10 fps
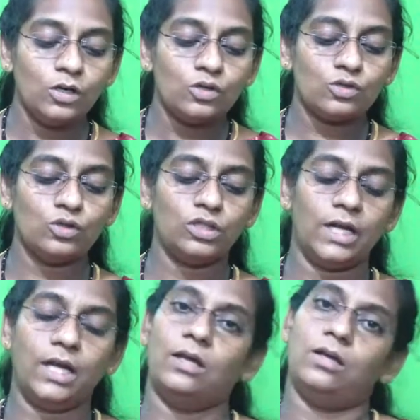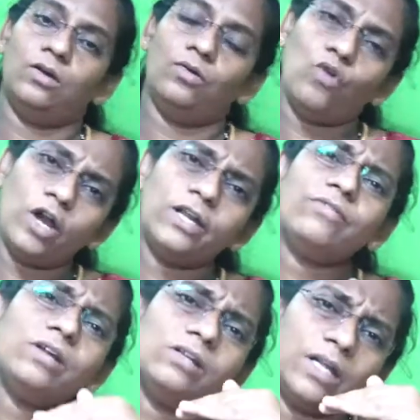so that
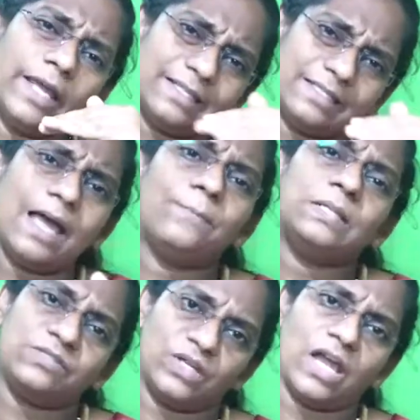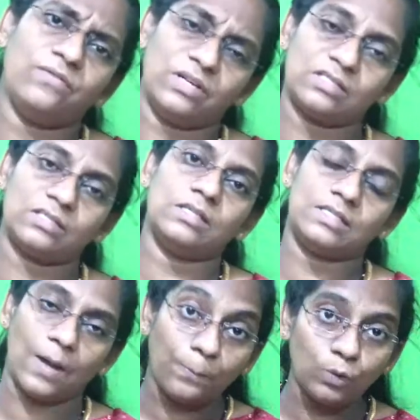whatever examples we have discussed
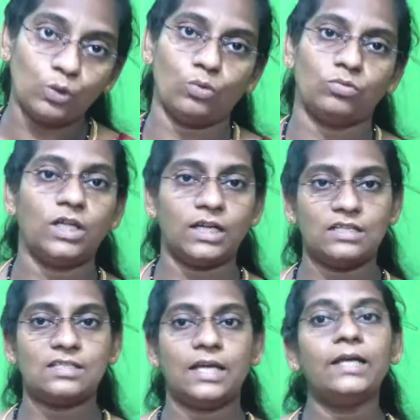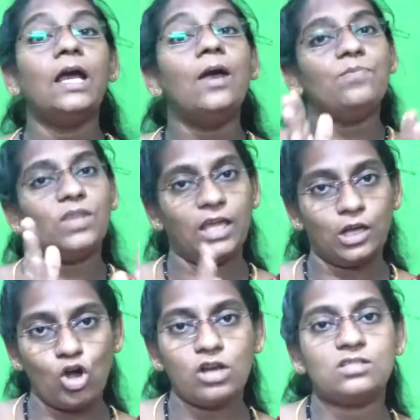up to now, that is like
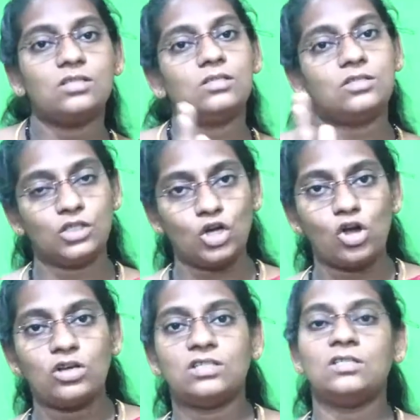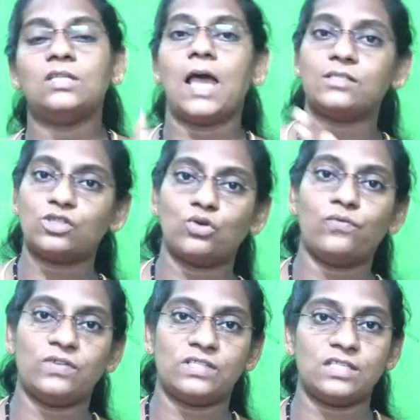ecologists, geologists,
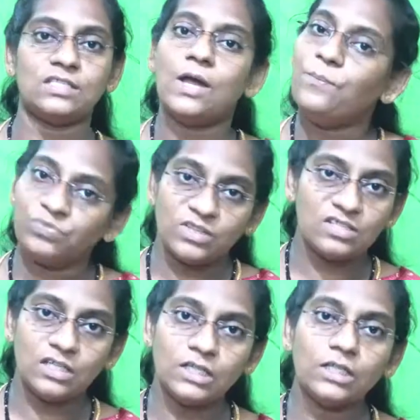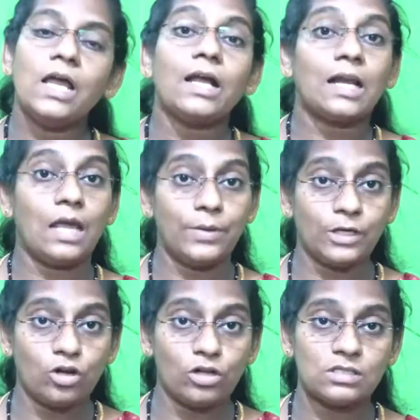astrophysicists, isn't it,
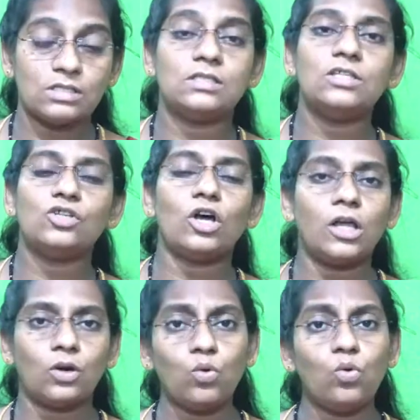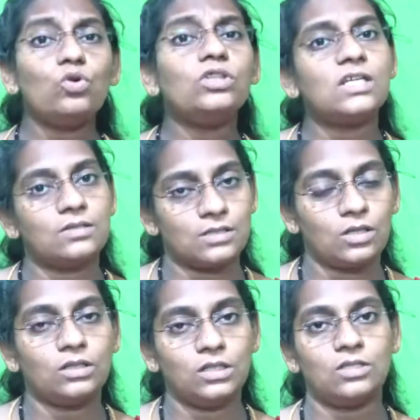climatologists, these all are who they,
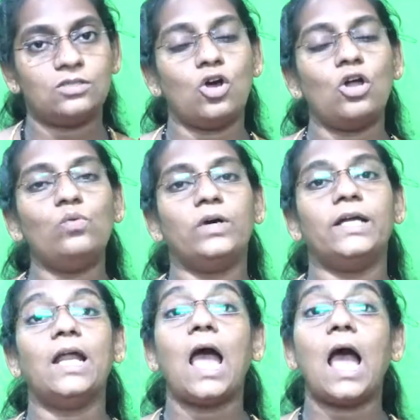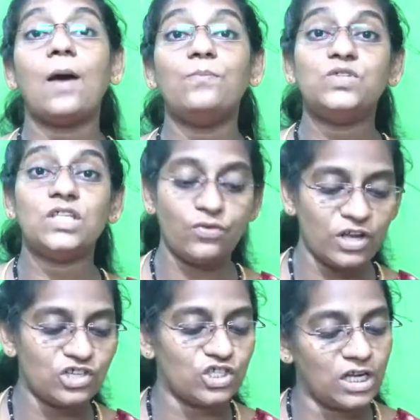these all were
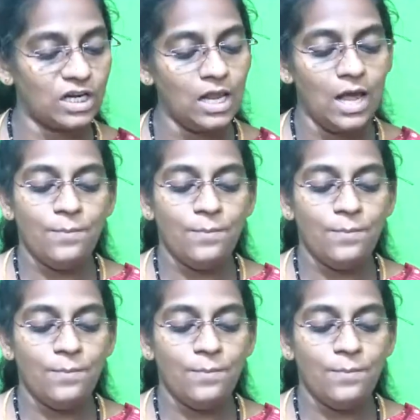observational